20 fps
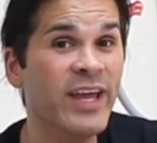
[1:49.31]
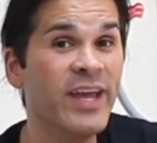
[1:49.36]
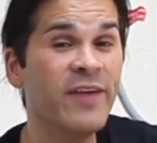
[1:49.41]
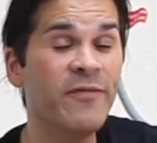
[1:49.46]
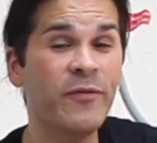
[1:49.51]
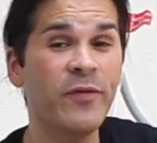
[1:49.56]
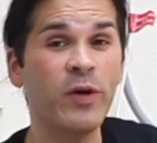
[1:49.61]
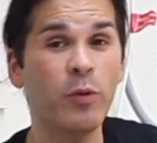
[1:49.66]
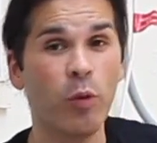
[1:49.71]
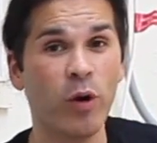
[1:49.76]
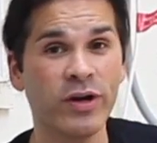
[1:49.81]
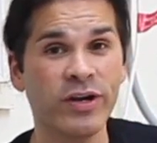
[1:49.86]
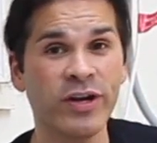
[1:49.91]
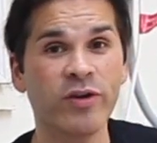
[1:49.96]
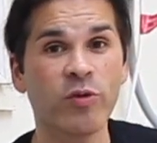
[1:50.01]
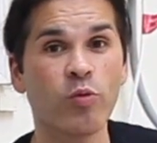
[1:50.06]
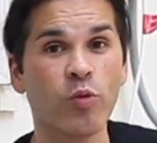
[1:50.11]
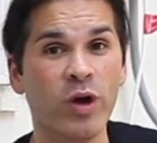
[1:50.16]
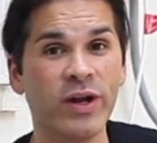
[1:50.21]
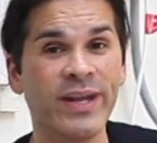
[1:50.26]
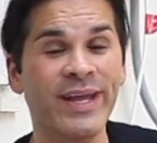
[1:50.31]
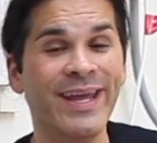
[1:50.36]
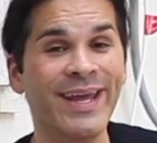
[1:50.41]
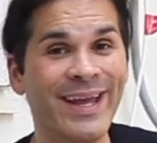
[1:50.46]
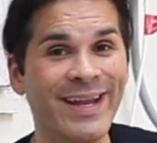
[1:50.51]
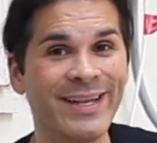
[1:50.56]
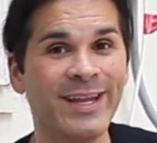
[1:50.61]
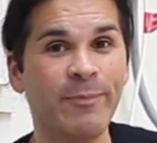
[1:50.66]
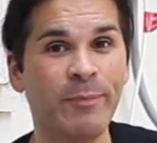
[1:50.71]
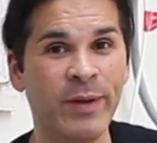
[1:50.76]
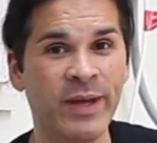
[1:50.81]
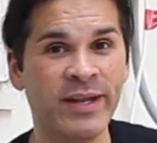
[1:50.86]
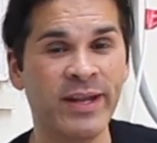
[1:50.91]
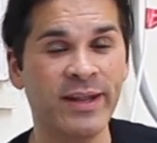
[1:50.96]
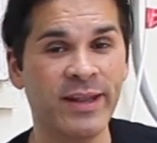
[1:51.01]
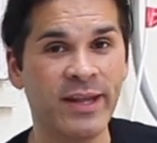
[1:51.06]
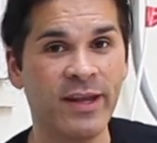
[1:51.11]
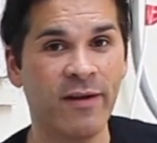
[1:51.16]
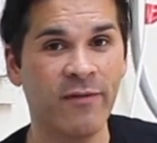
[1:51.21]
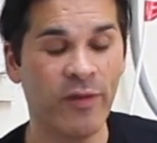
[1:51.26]
If we wanted to run it
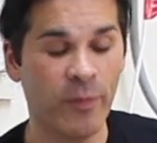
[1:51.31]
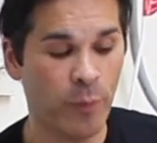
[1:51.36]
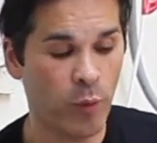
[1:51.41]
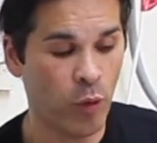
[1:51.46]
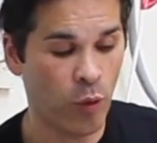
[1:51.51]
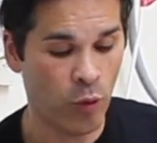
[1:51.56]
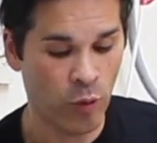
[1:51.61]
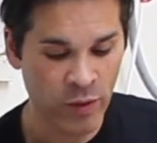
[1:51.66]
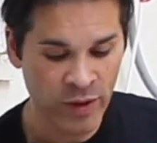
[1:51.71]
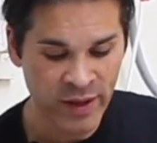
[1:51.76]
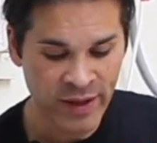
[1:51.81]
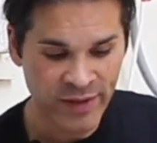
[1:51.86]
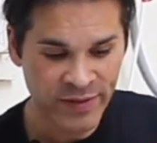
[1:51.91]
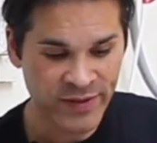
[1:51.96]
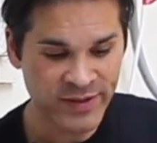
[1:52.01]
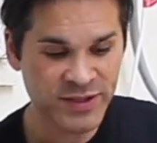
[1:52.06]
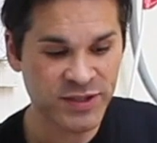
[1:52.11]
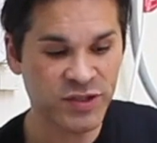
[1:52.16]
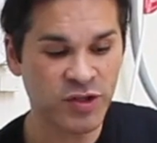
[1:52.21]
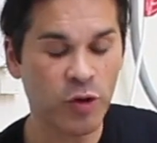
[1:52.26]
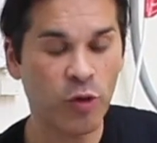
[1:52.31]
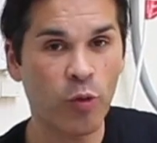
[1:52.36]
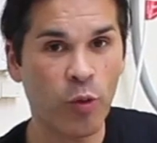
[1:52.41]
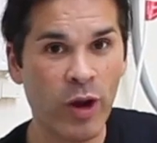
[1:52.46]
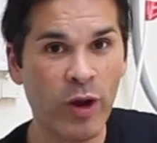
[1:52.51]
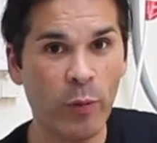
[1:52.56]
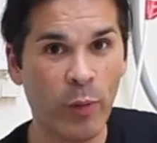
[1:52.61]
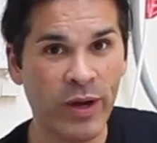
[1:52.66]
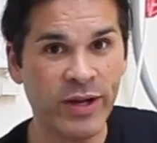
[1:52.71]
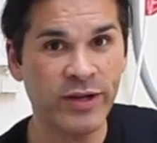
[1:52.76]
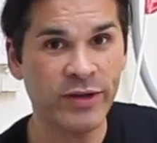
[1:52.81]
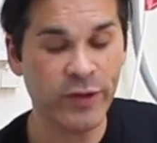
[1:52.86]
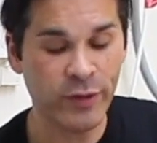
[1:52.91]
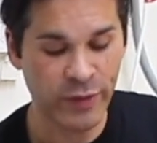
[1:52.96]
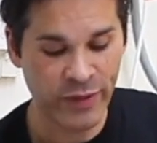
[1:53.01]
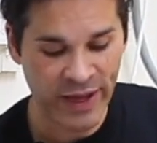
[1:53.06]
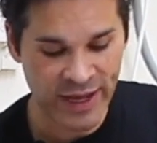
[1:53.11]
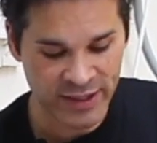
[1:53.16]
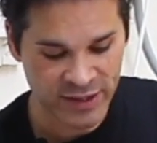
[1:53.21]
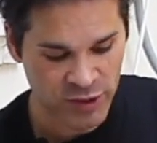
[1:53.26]
independently of the pool, this is a great way to do that.